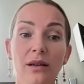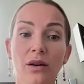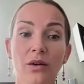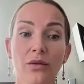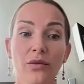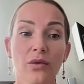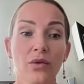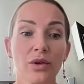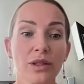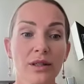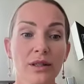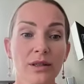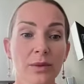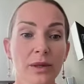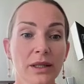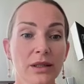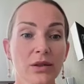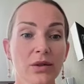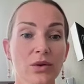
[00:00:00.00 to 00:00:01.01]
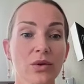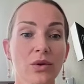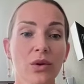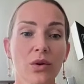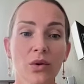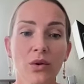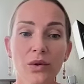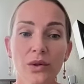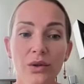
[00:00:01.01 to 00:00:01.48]
of course, it's better to
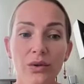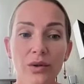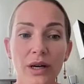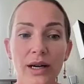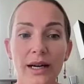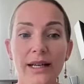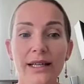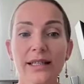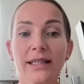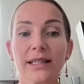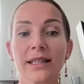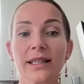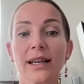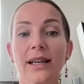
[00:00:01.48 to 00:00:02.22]
close your eyes